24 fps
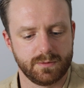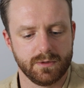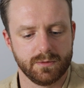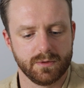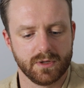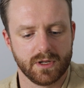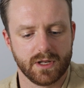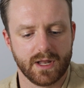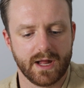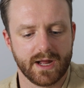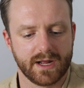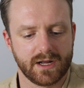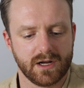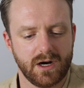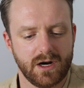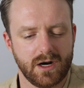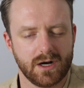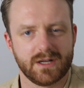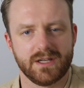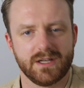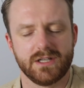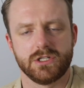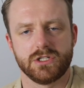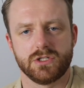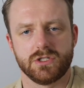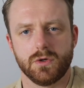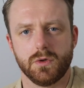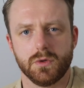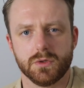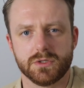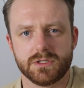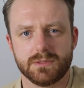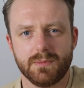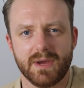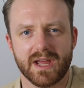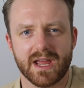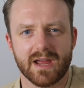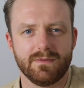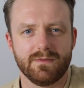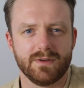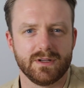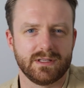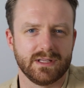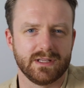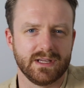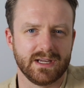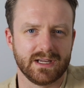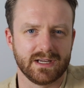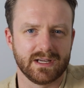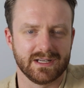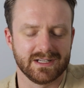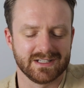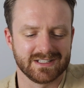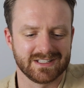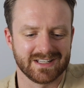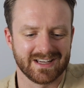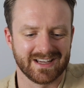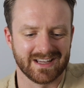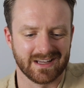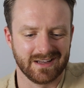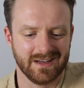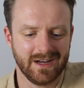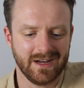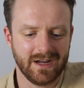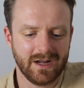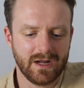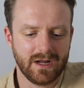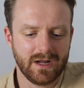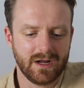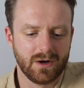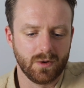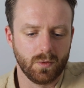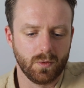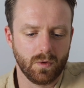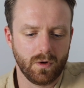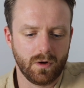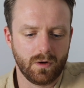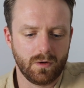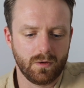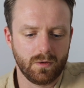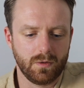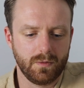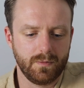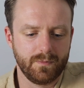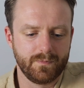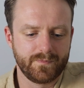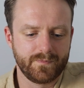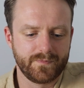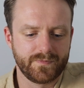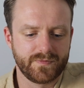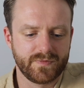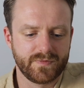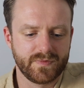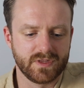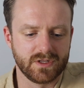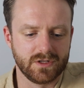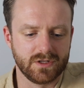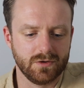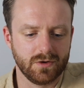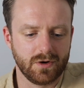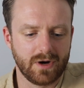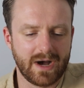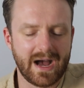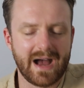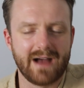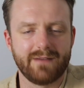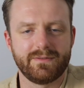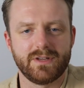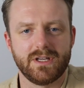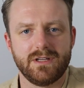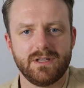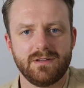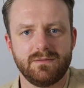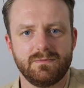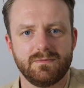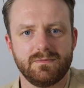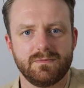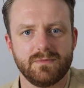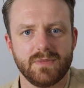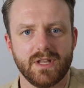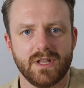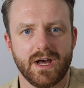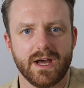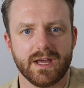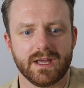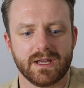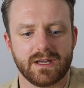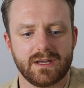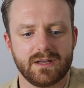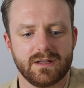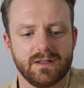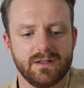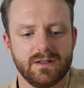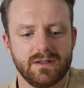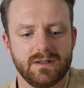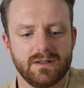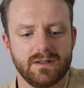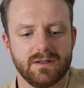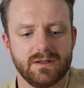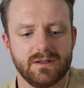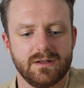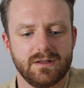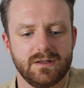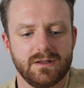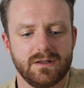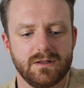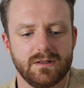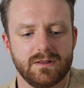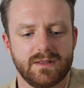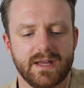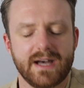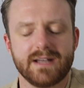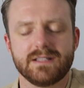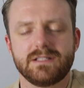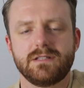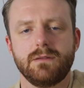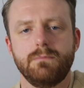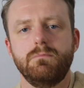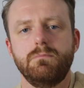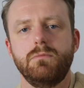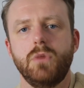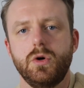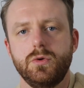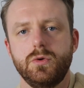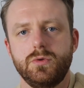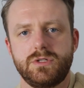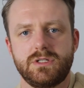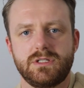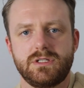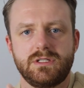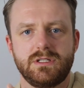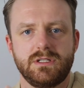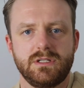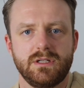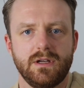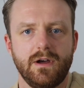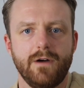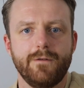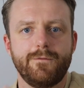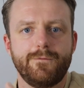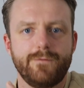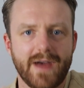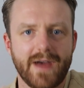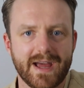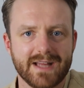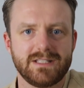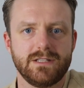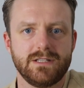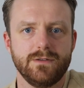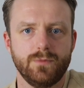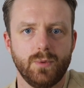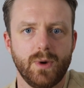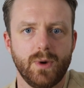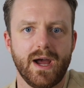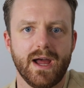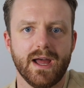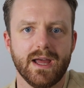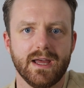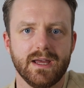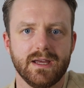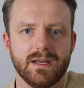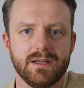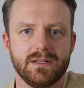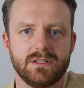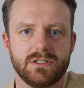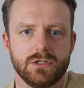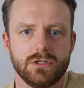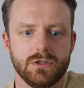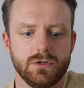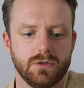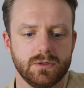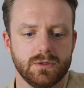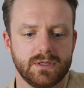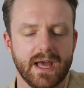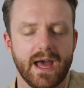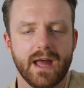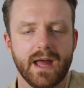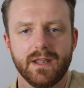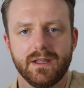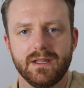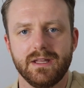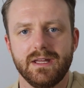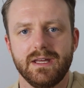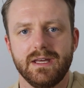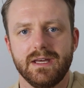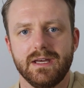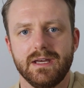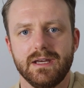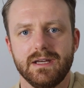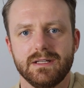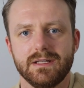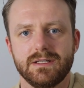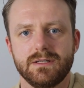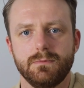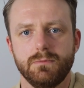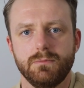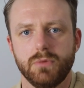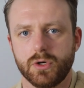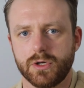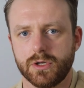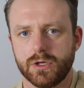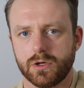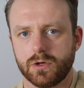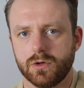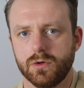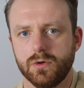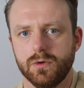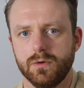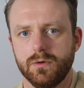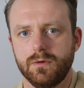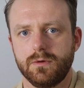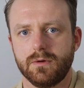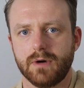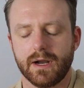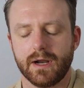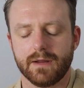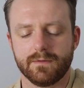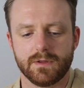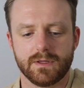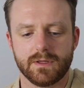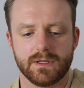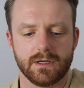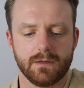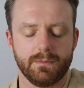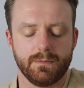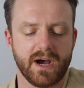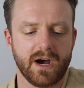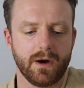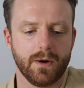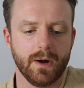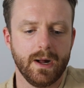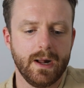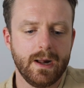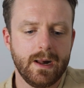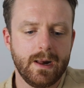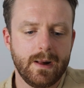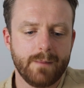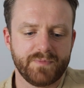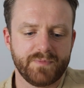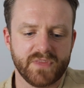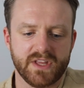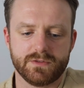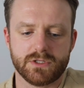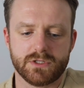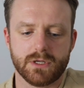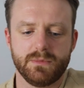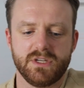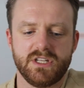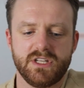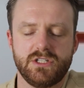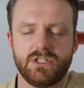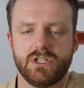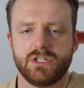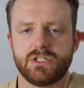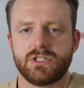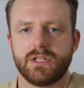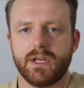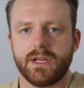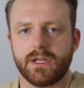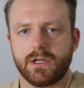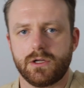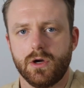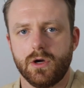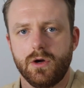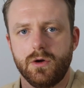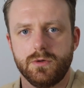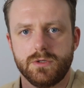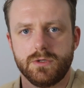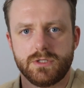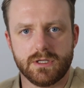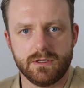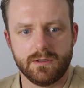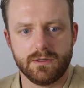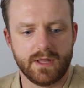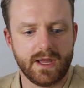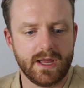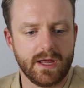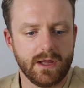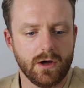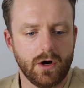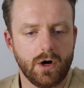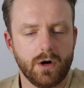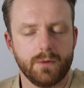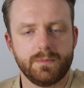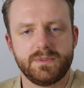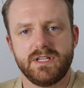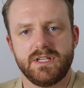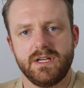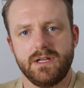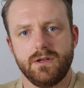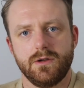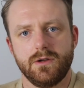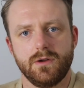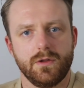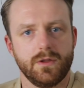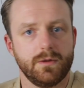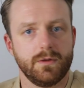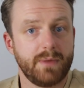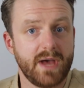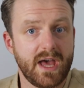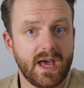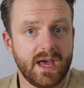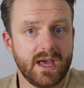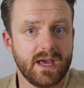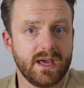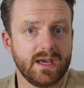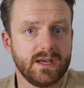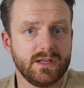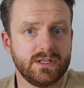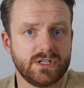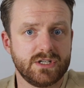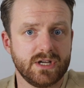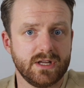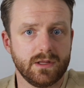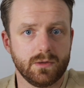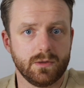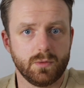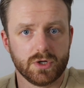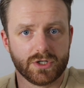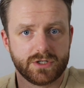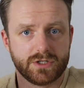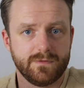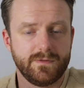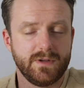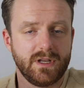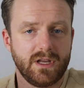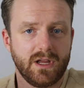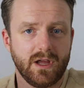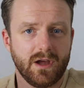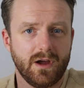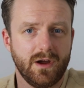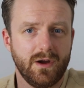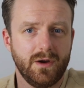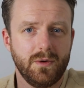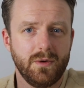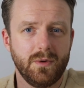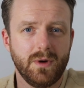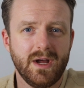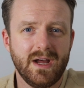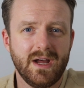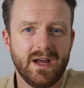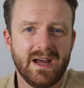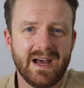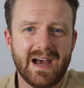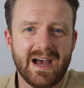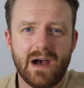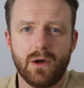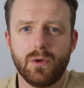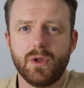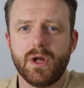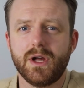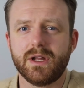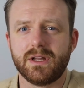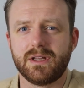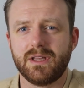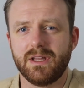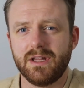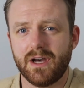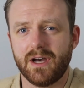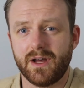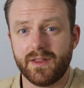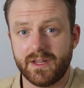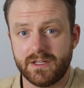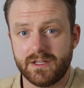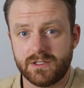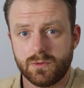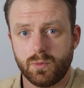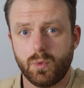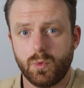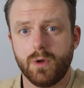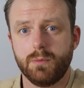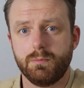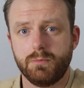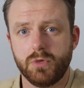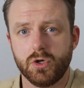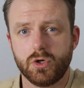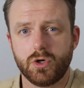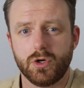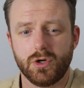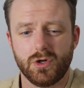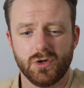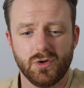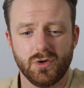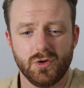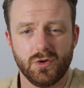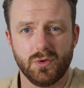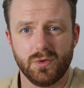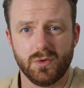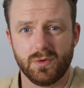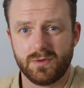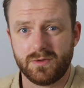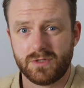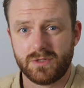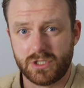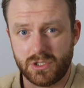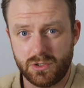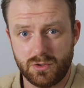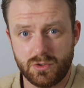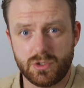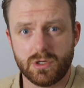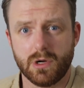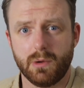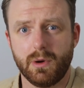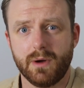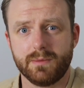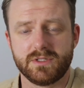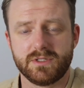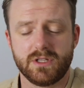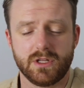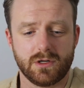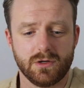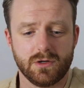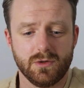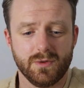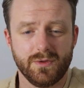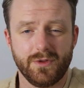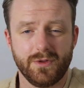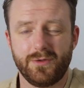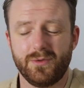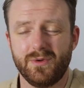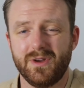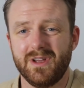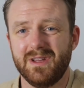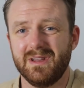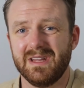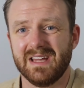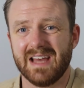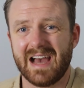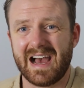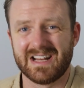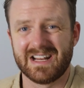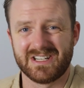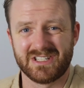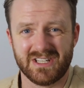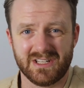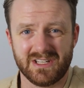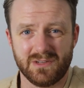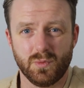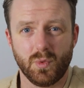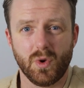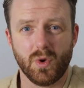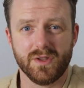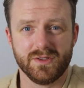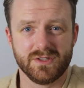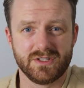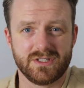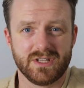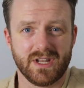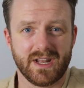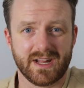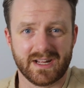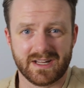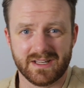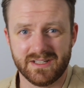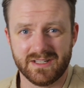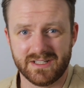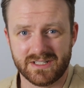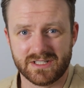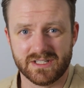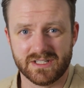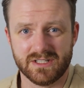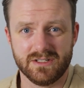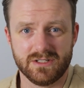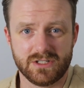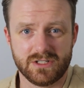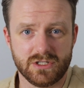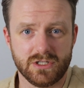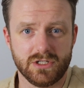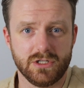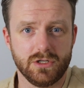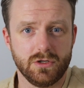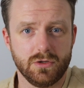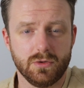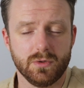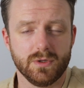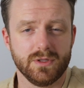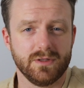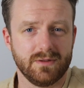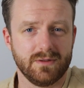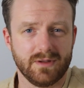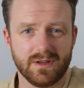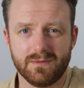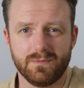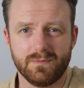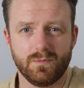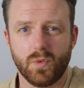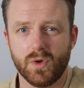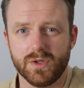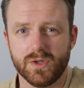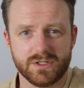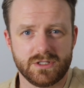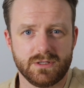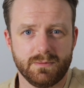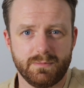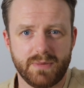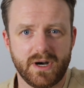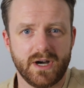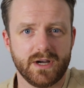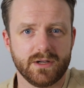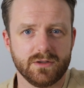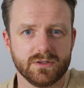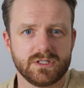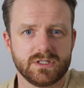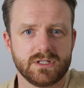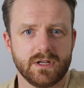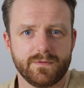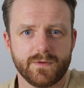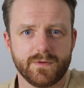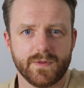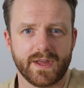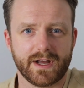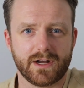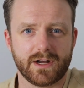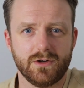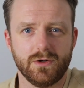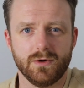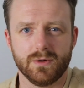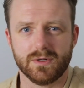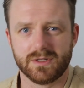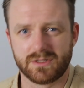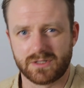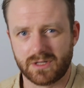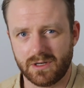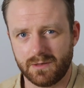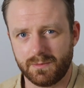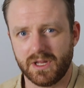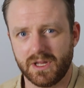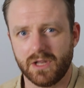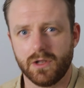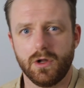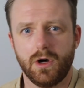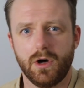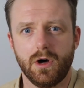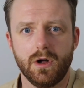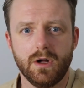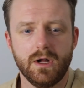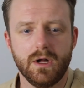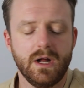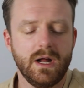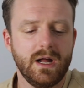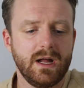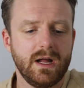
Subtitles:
people are like, oh, can I just automate everything? And it's like, well, you're having that's the most effective way to get a lead booking a call, right? If you think about if somebody just goes and they opt in on the page and they watch a video, how likely are they to 1, book a call, 2, show up to the call, and 3, actually want to listen to you and want to buy your stuff on that call? It's going to be a lot